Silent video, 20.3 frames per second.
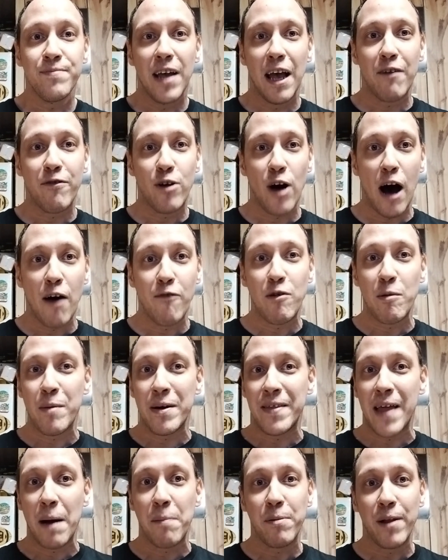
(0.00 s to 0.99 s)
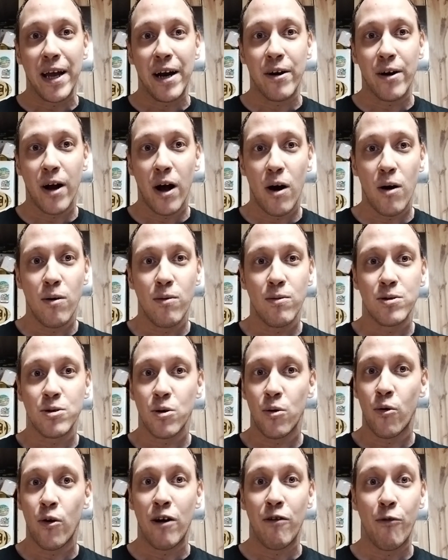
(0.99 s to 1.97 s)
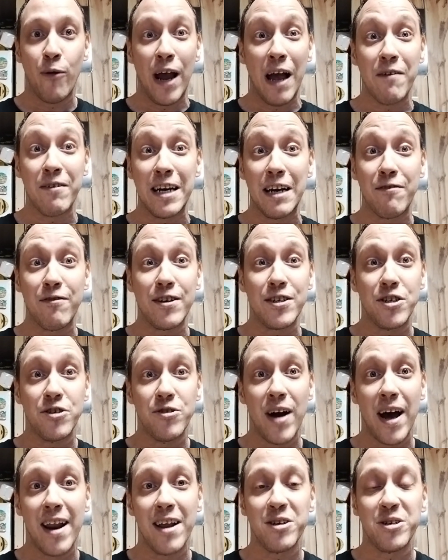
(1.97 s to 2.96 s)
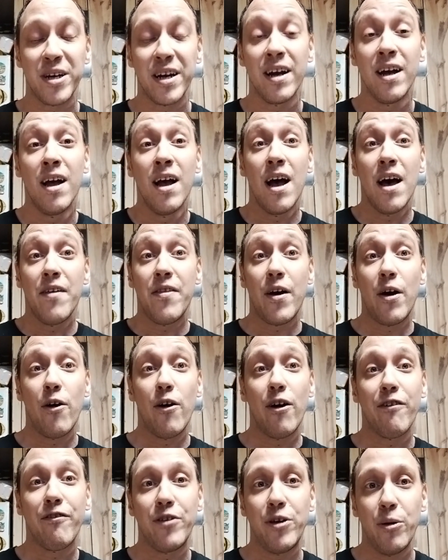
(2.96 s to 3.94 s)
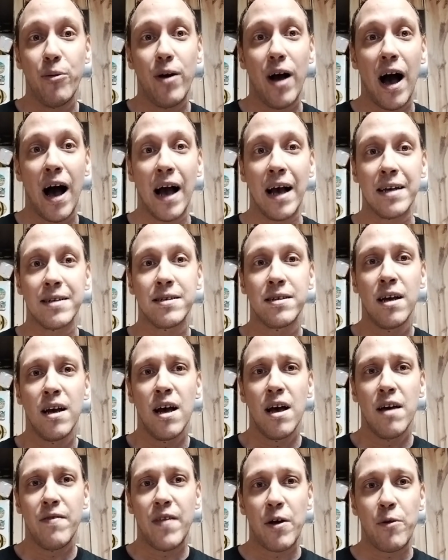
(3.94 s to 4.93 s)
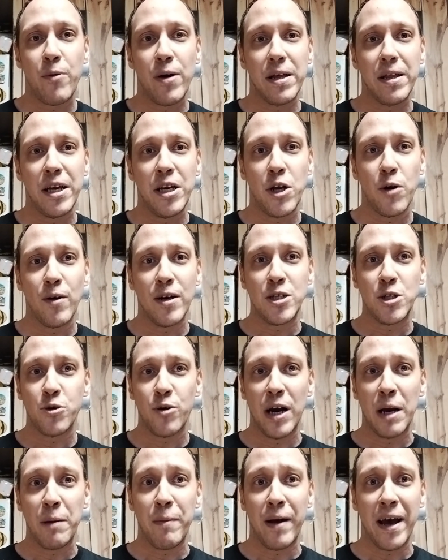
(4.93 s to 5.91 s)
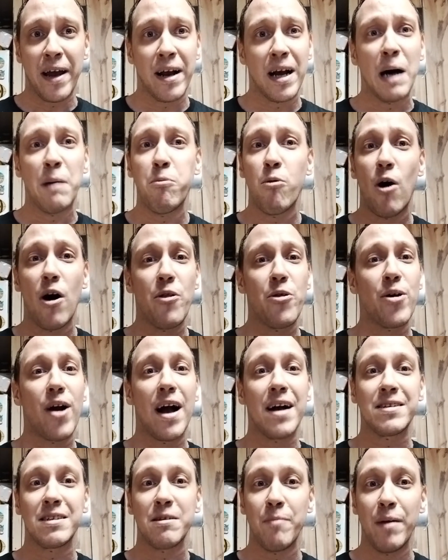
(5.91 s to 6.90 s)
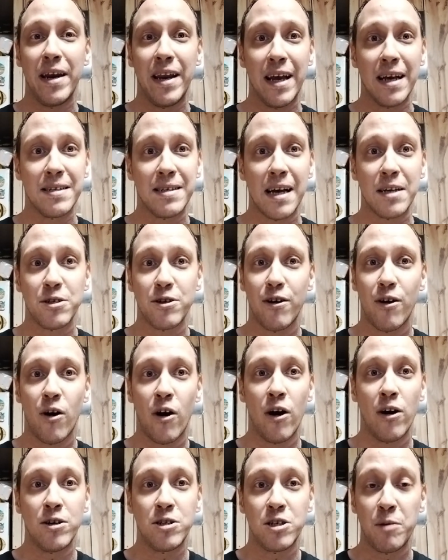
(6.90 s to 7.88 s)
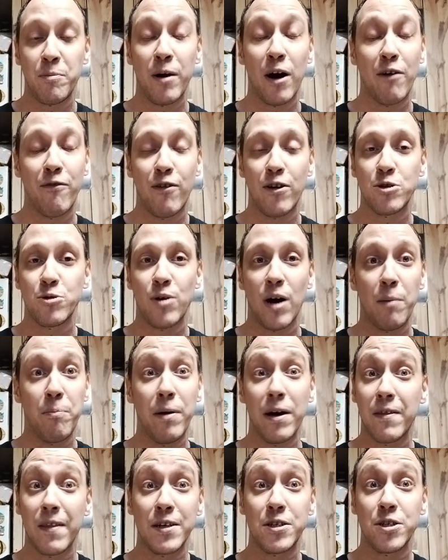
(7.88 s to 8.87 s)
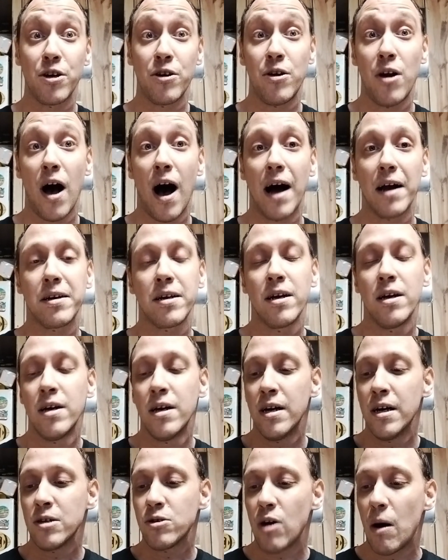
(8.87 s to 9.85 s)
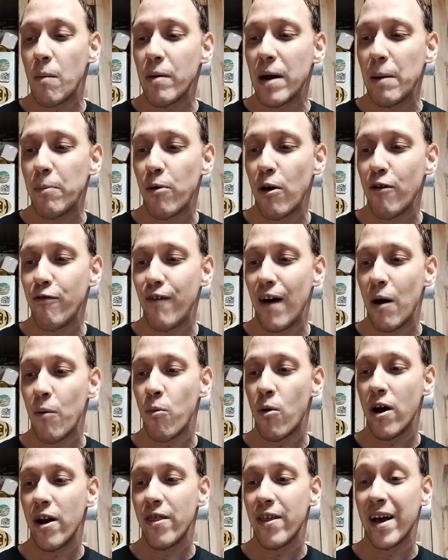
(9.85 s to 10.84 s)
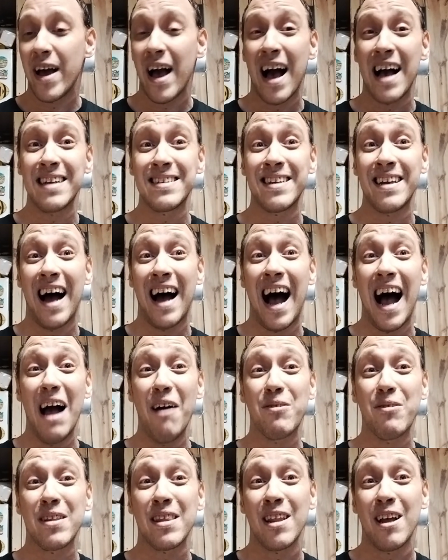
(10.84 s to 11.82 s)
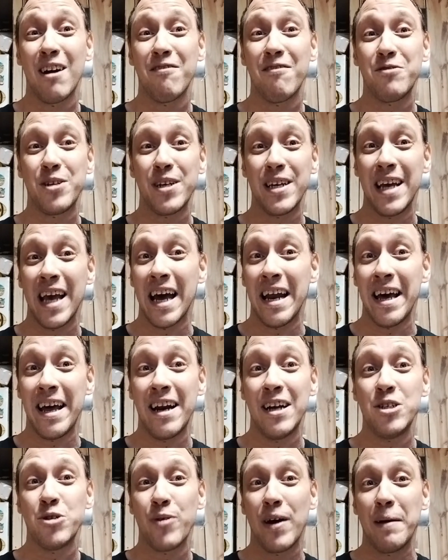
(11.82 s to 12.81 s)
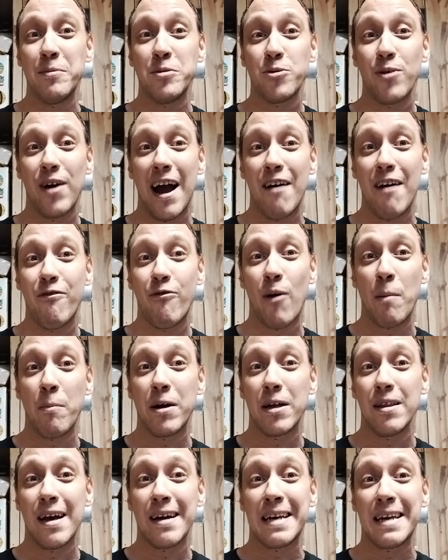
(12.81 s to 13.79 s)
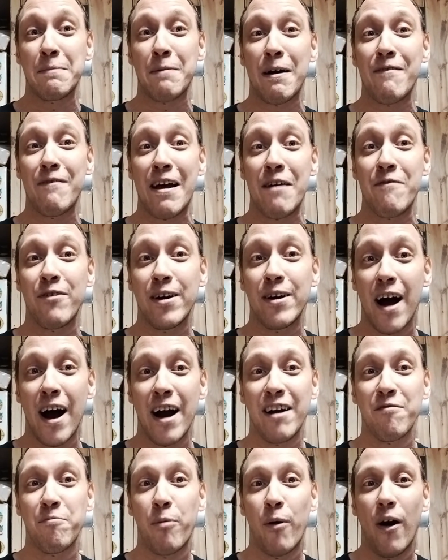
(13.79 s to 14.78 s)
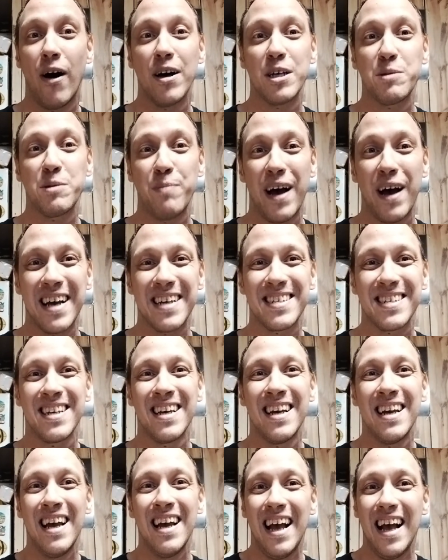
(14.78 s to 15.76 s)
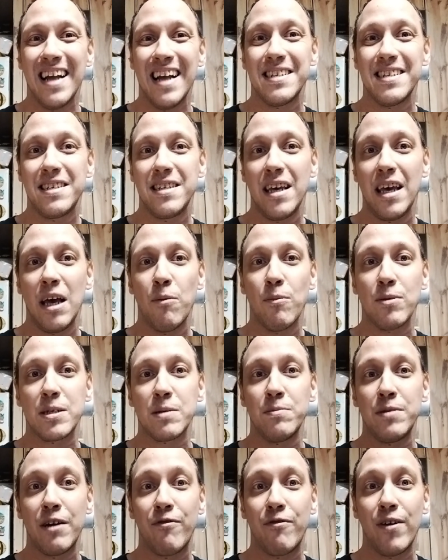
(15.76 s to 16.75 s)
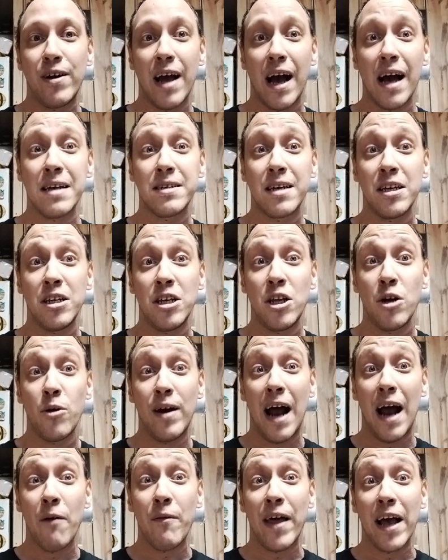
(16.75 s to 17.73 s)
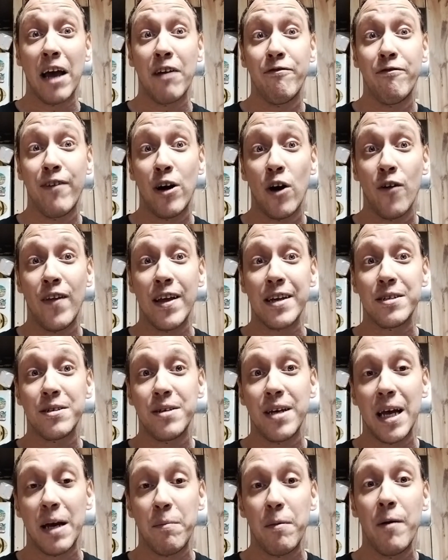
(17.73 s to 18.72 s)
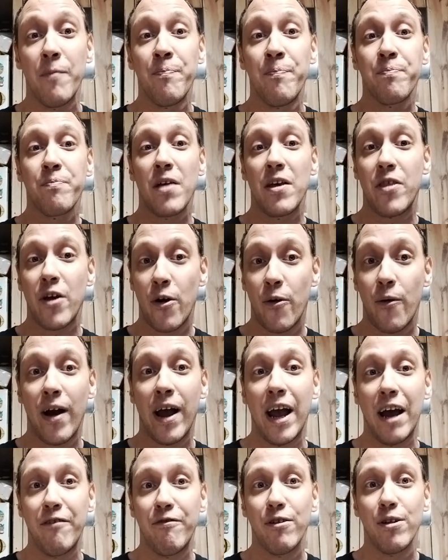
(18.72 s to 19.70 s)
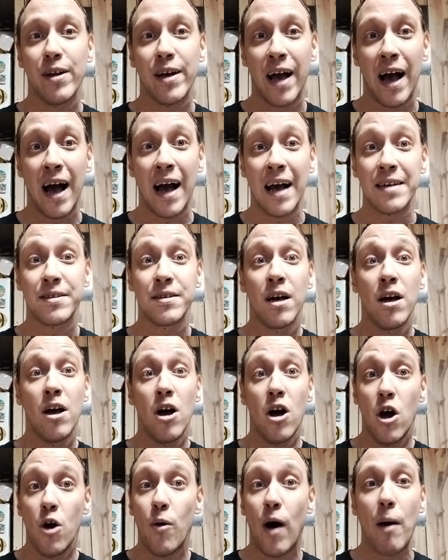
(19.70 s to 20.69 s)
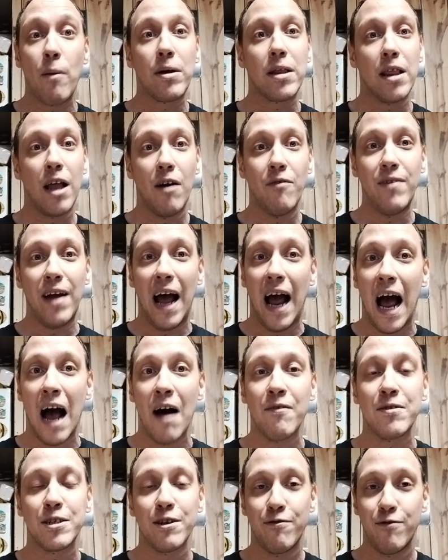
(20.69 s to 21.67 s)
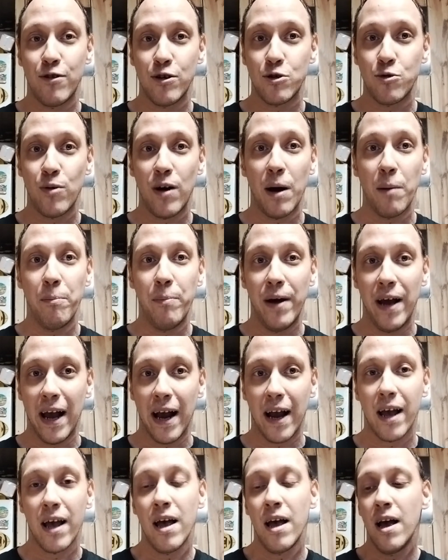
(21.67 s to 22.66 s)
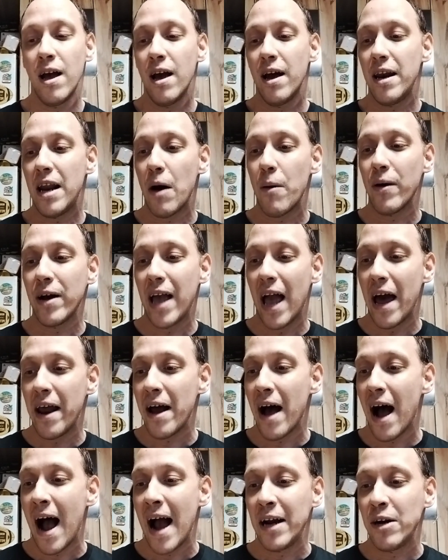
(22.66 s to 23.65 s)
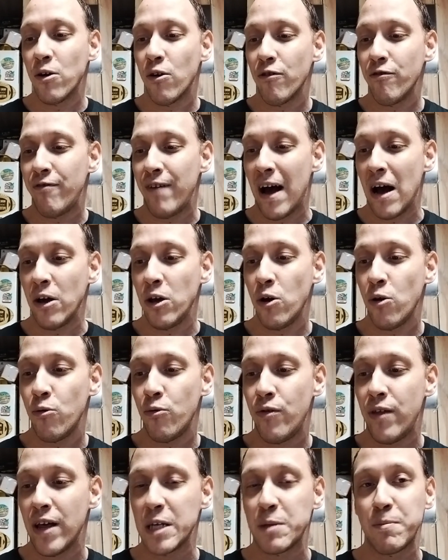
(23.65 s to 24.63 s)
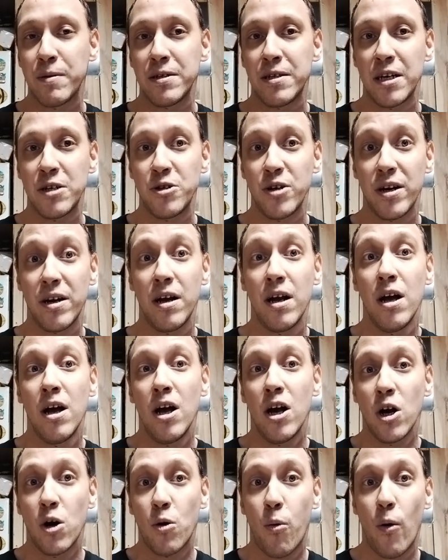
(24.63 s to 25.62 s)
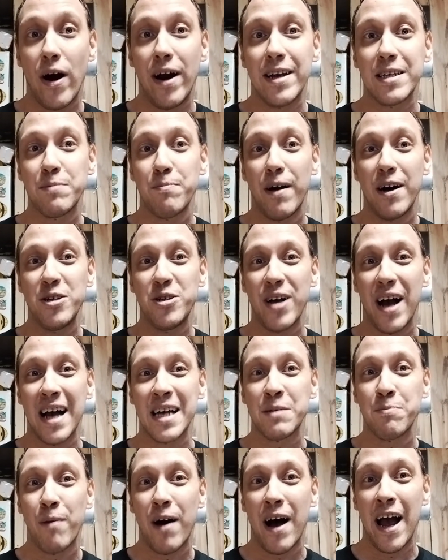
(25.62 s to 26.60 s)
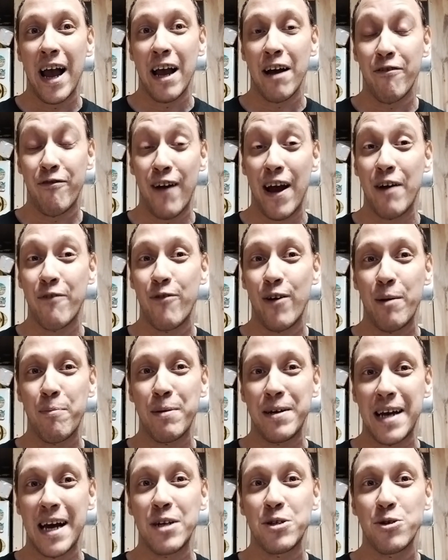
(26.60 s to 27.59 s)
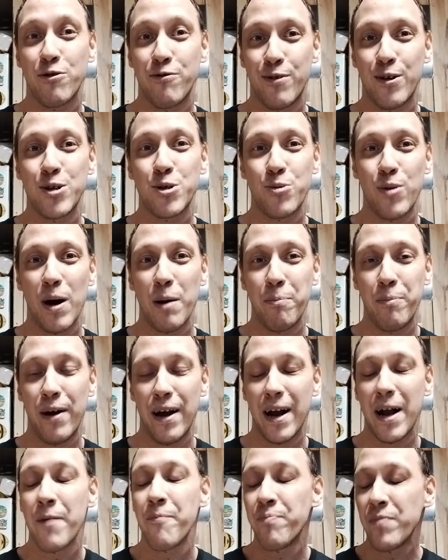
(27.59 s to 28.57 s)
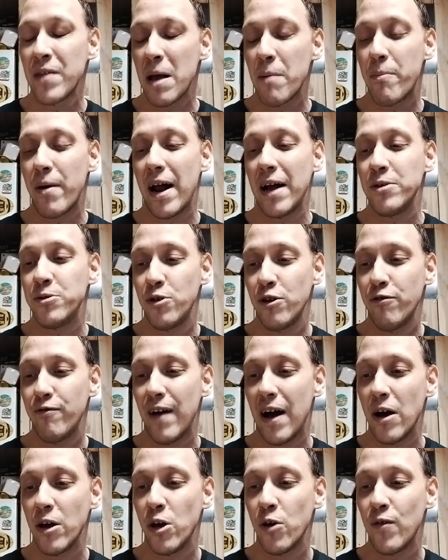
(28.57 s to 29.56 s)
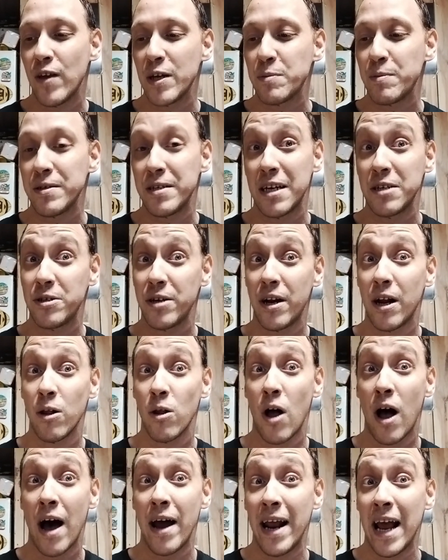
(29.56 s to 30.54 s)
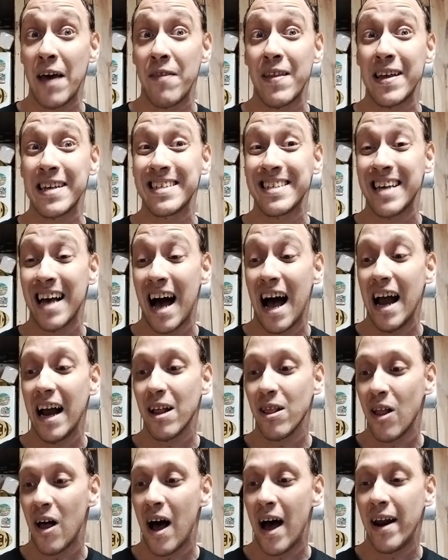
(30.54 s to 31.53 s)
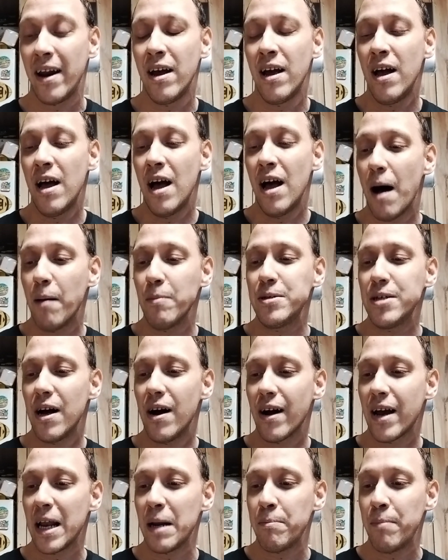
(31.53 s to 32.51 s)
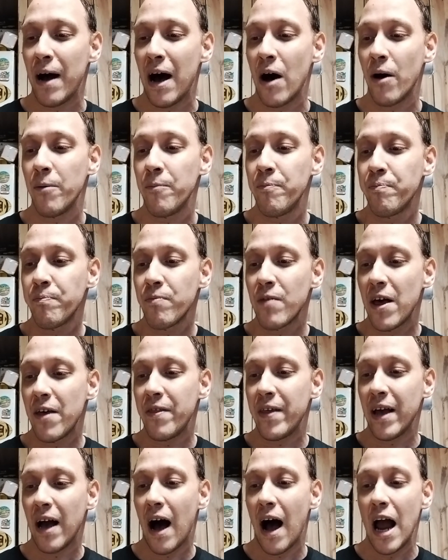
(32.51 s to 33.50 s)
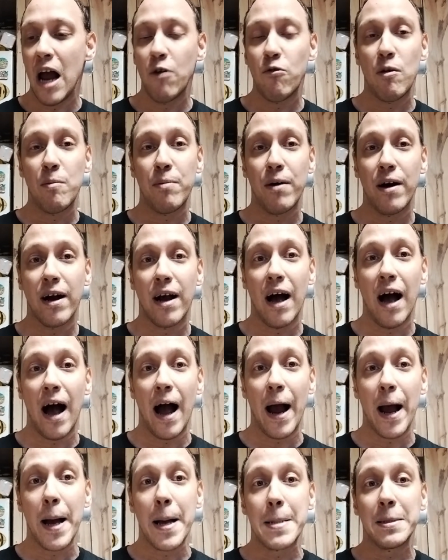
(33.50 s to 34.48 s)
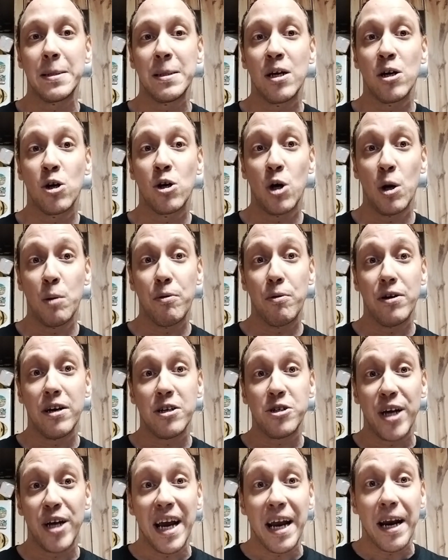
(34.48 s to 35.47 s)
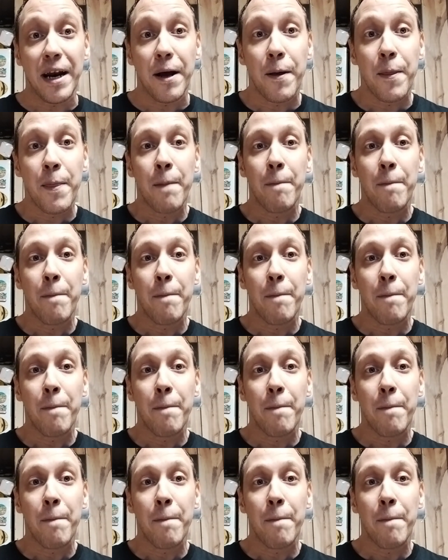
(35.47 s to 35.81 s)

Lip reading: If God forbid that player goes, or if we have a different strategy, there are a few guys that really do intrigue me, and a couple other guys the media says are should be our first round pick that should not. So I'm going to profile one of the guys that I would love to get in a dream draft where I'm collecting my favorite kind of prospects and seeing what some different guys can do and how they can fit on this team. There are a handful of guys who I would love to have as a first round pick. Now, again, I don't value this position quite as much as my favorite potential first round pick, but I do value this position a lot and this guy a lot. I'm talking about the Iowa Buckeye, Cooper DeJean.